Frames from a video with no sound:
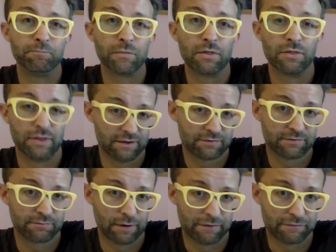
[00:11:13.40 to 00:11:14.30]

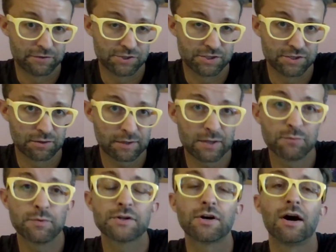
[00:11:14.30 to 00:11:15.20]
this refugee token
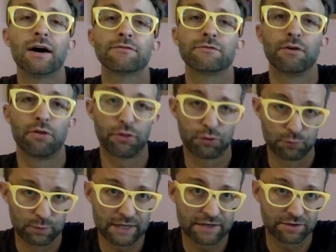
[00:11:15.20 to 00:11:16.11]
would cost
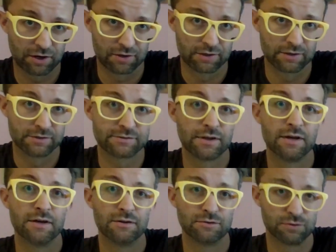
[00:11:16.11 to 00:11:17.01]
$3
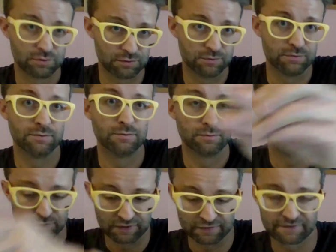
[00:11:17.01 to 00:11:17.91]
to
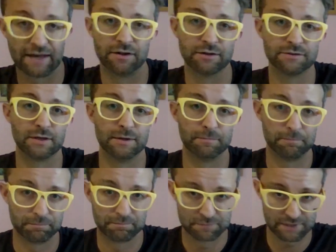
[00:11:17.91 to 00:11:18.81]
resettle, to
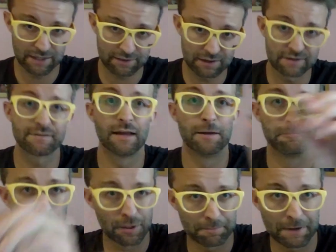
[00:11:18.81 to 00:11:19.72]
take this and
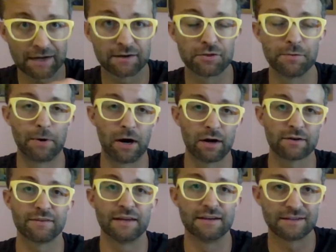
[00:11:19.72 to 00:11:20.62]
put it back in the
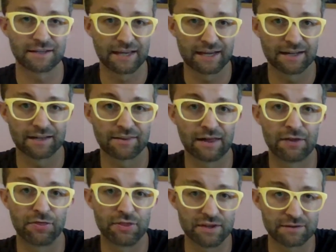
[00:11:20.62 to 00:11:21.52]
box, indicating
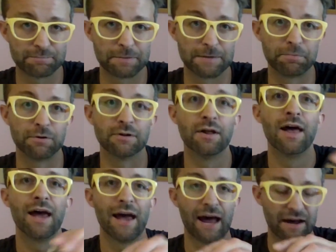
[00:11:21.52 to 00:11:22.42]
that these people
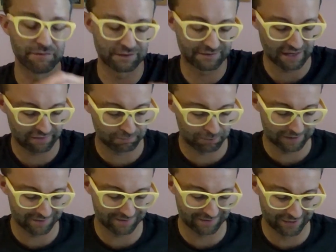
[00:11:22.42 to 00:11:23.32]
have a safe
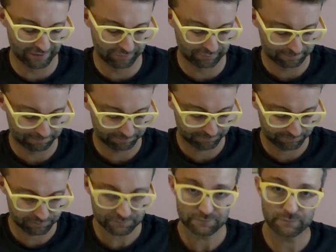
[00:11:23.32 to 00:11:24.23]
place to live.
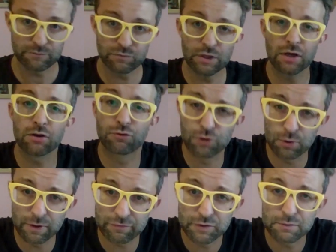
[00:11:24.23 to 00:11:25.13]

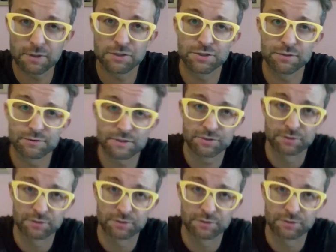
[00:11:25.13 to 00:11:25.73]
So if you are choosing to